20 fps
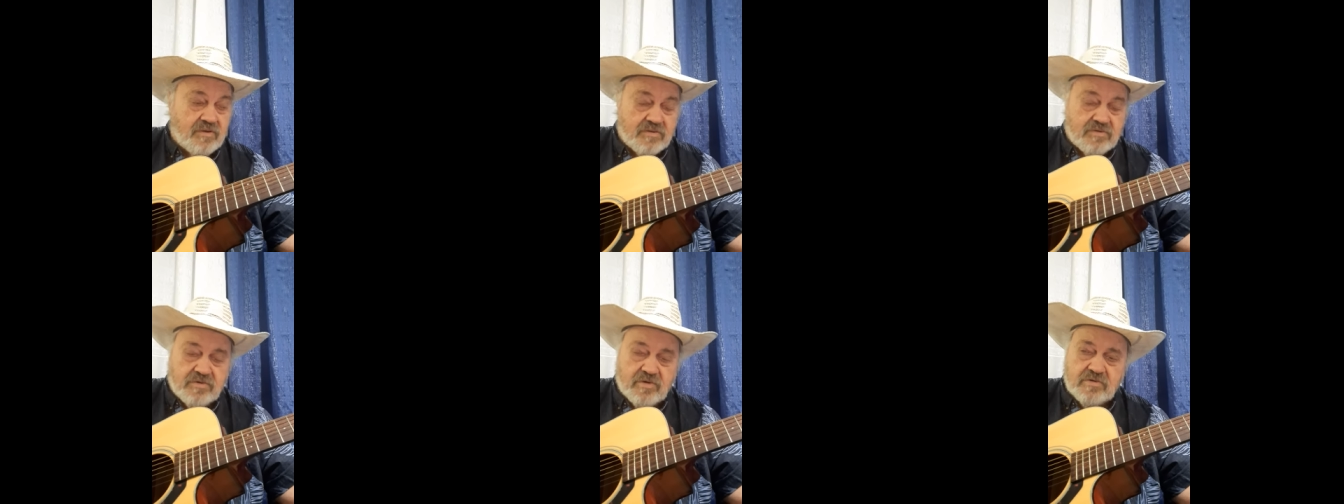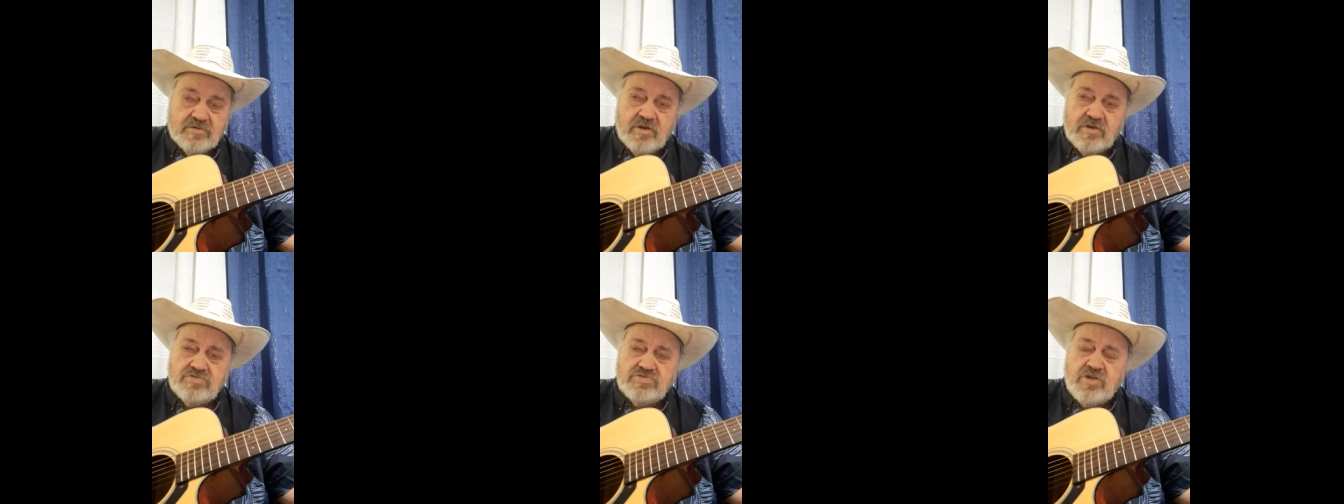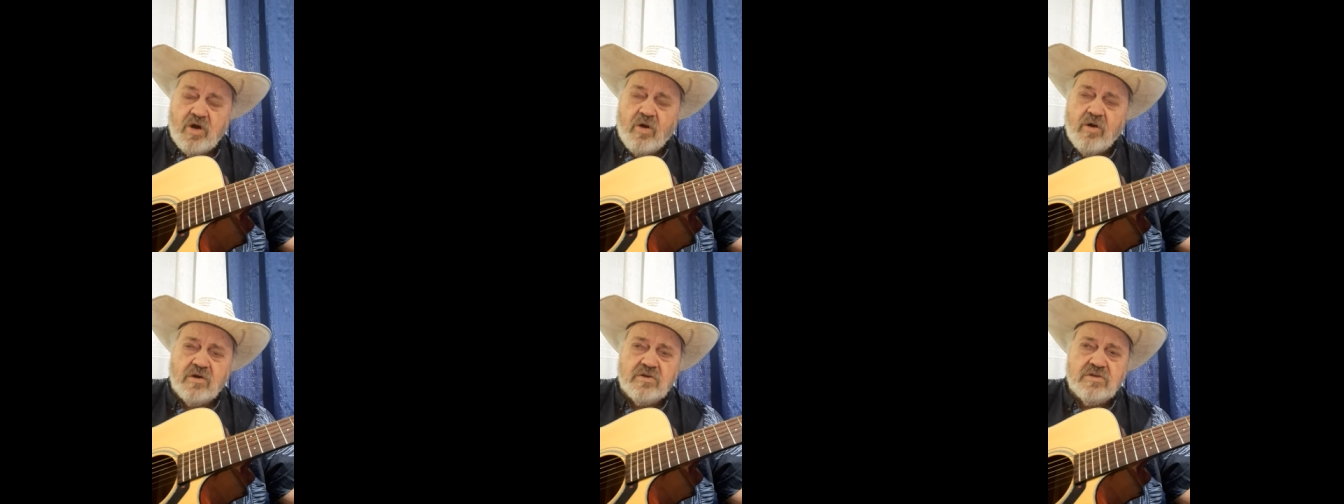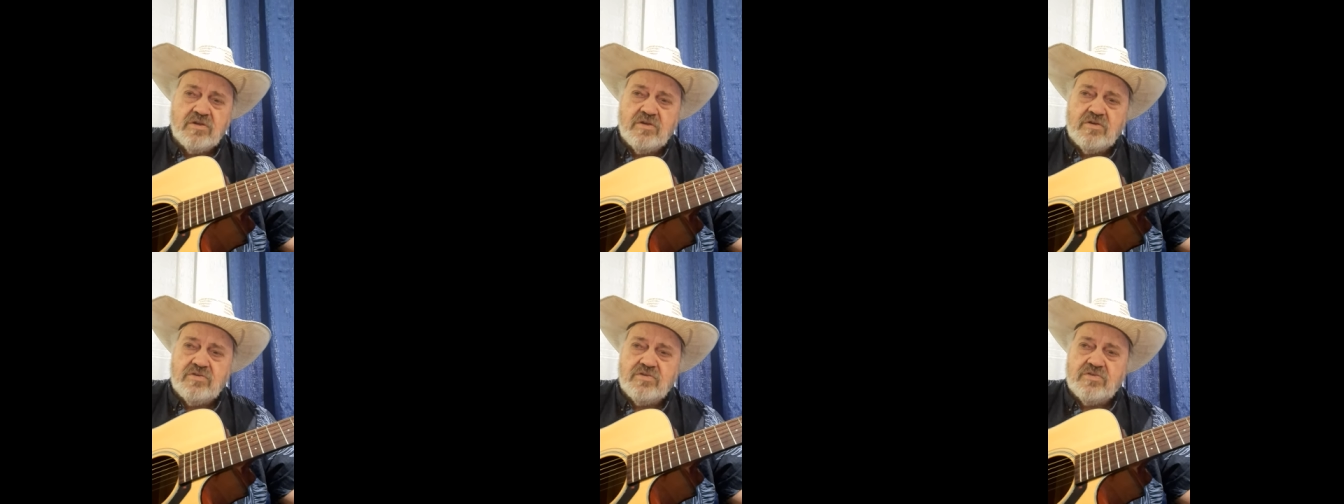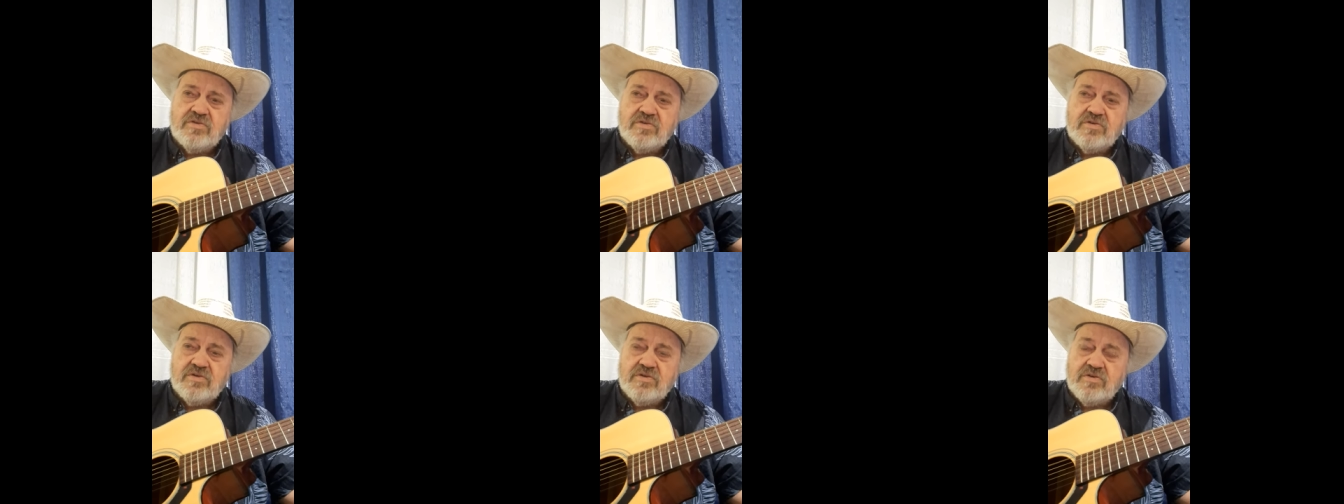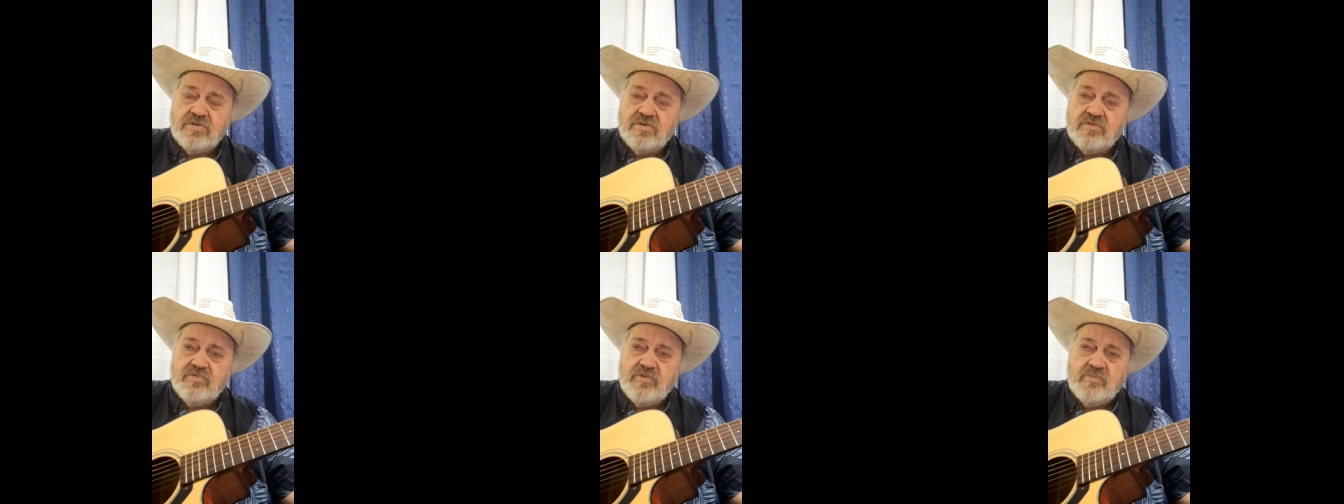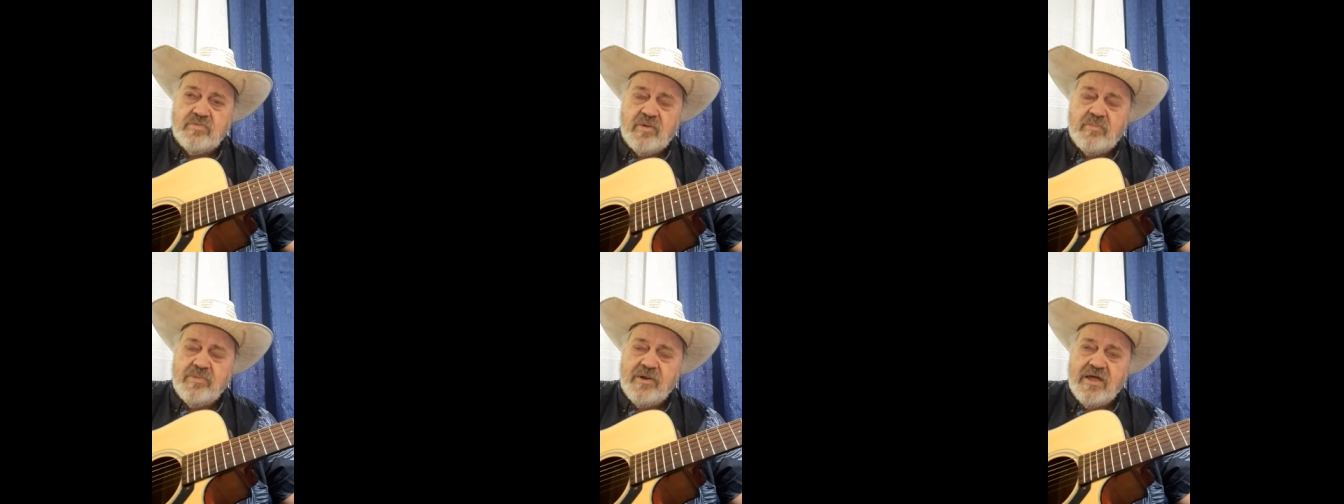took the darkness
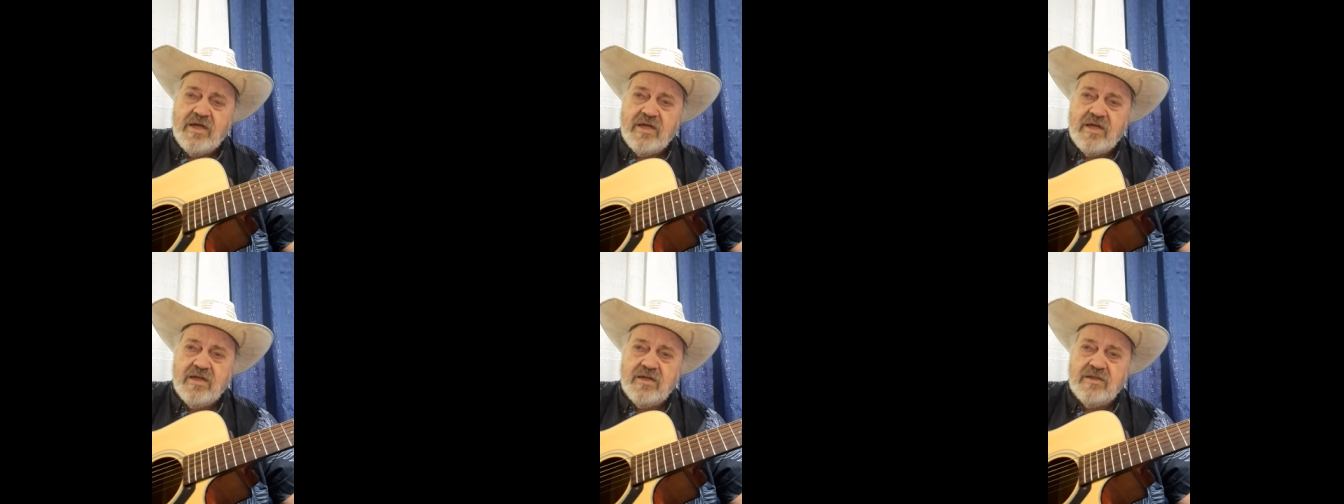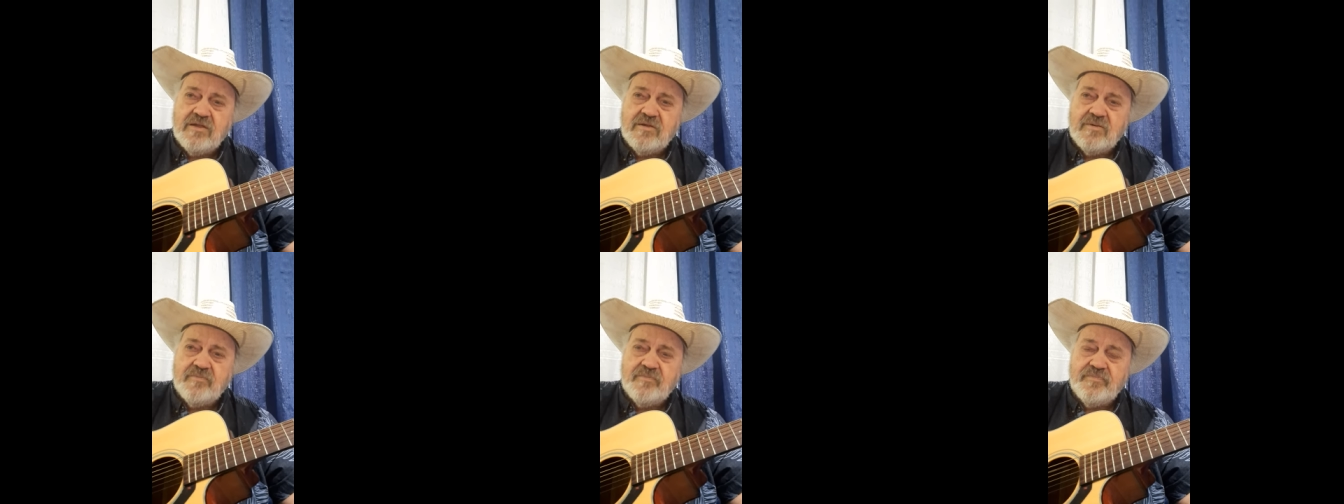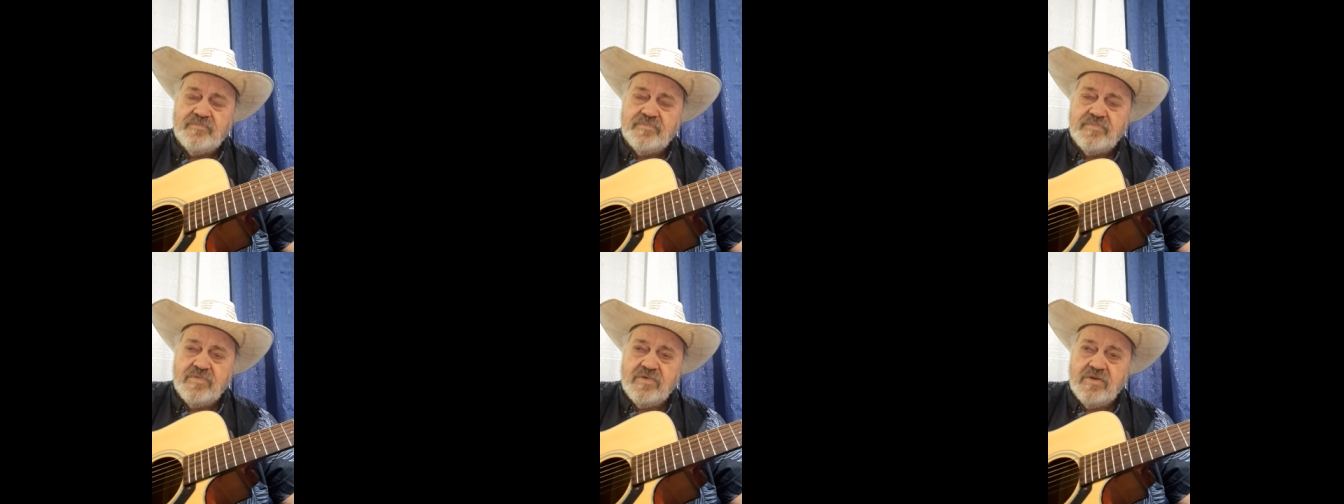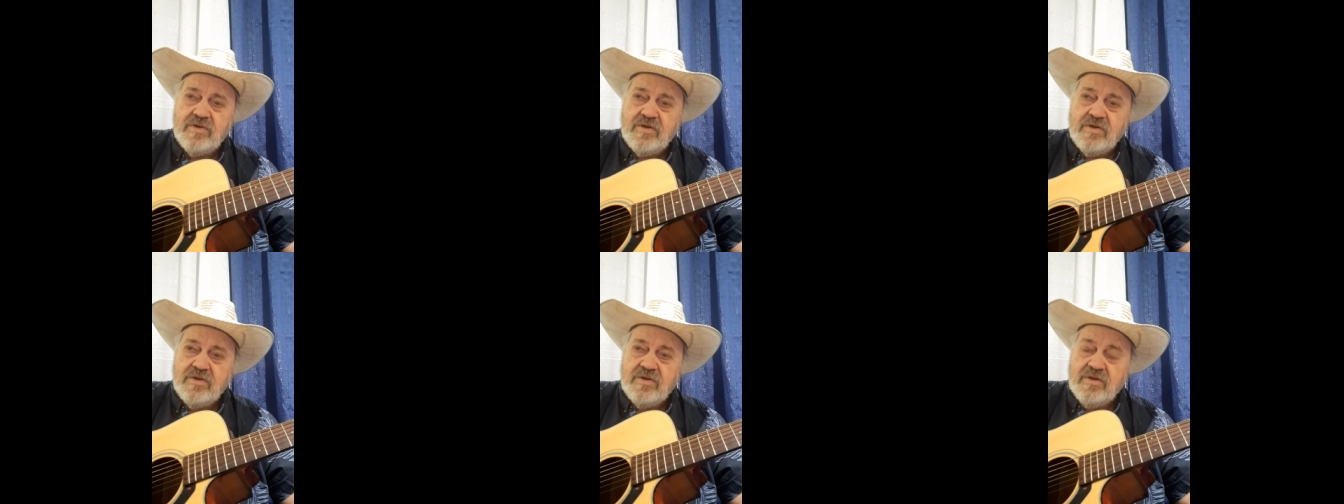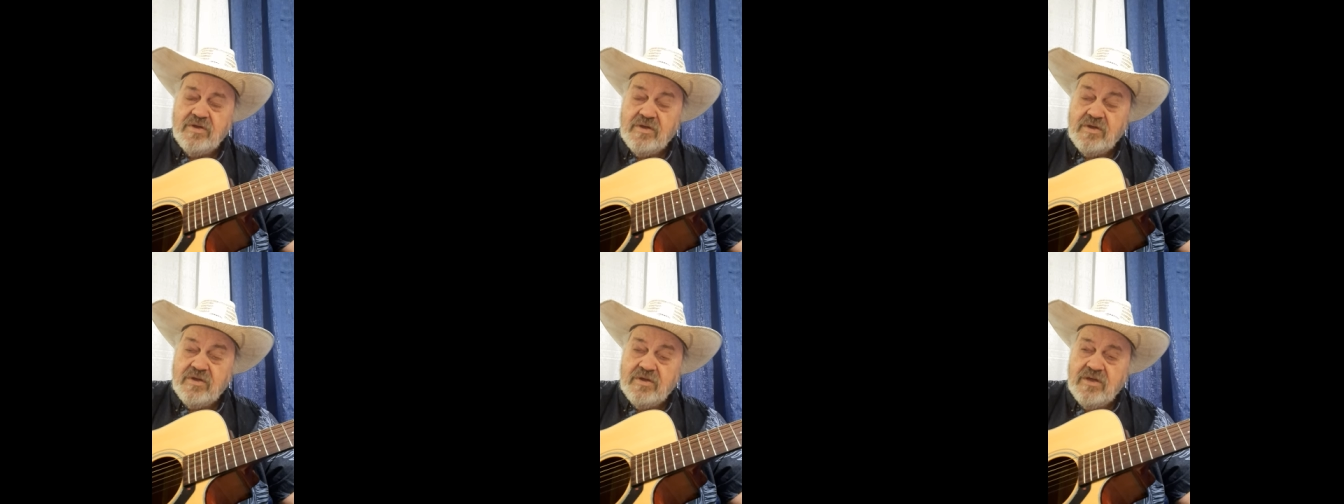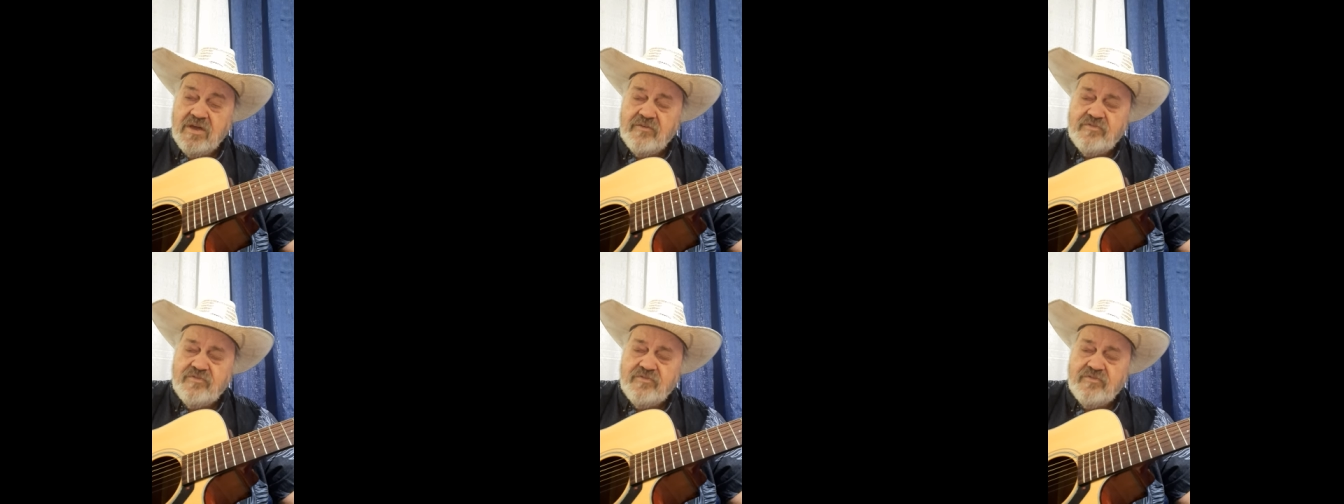from the blind.